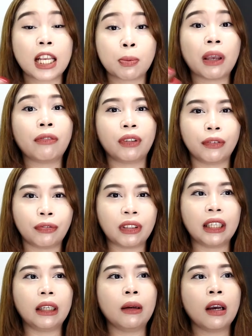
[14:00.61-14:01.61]
SPF
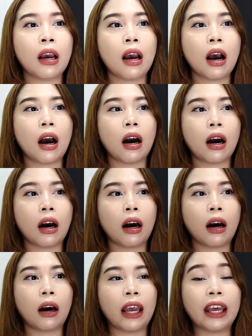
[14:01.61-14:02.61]
50
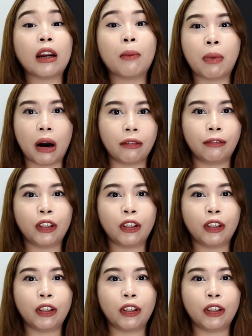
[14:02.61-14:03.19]
and above